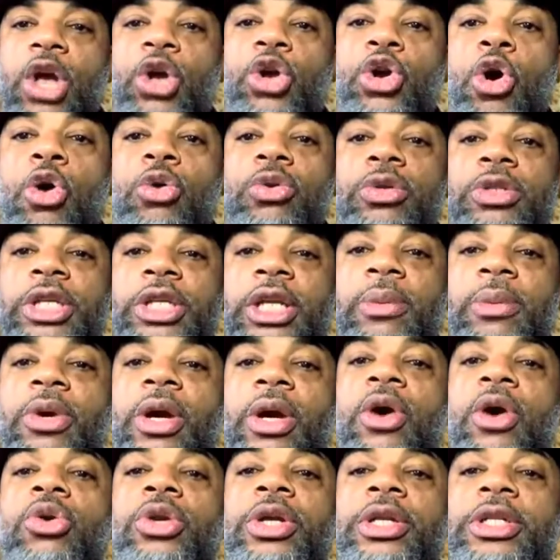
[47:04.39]
and go deep
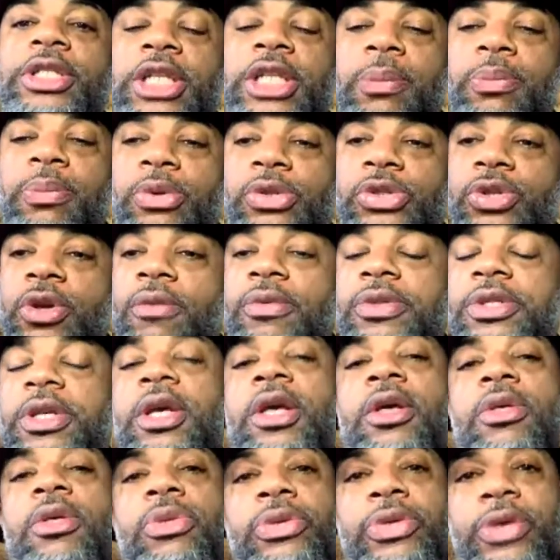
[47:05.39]
and on a deeper service.
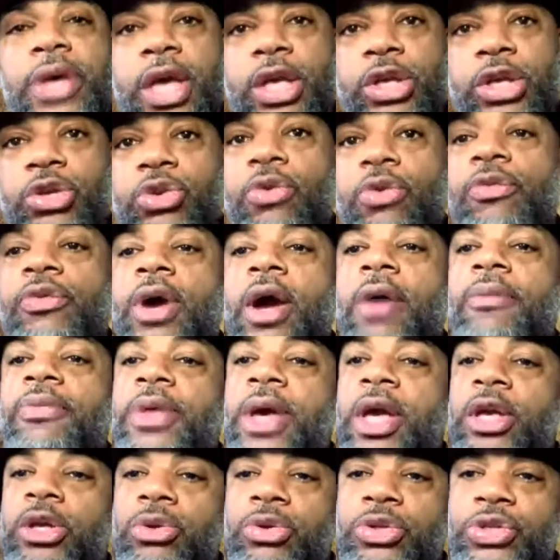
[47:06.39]
Thank you.
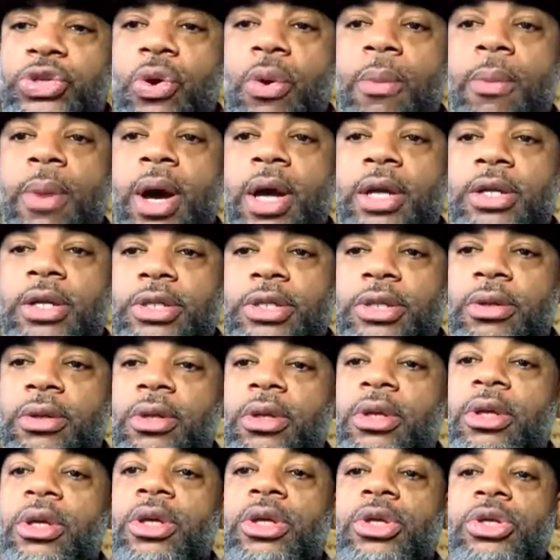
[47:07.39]
Thank you so much.
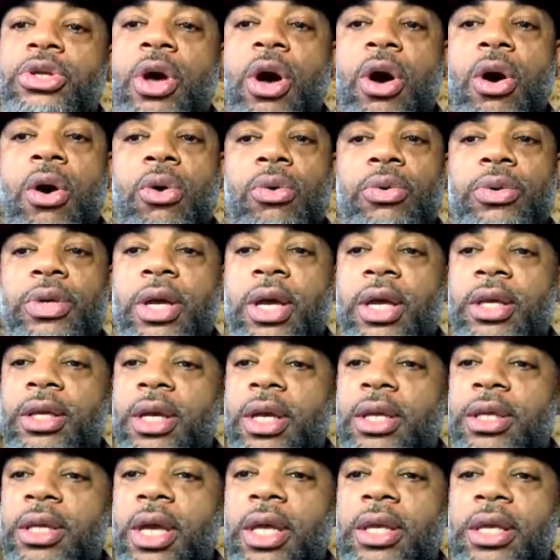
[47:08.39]
Yo,
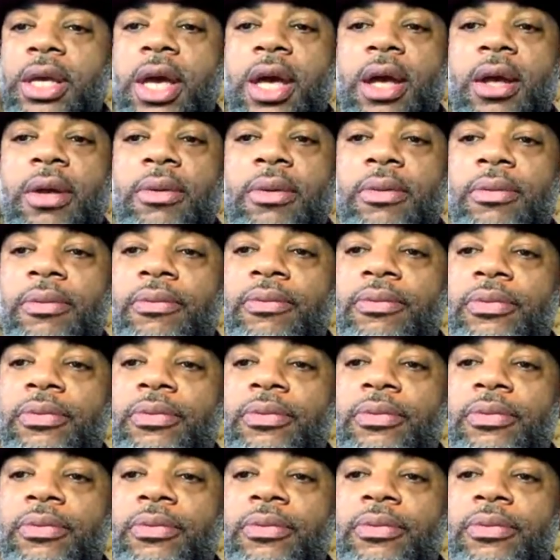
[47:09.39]
yeah.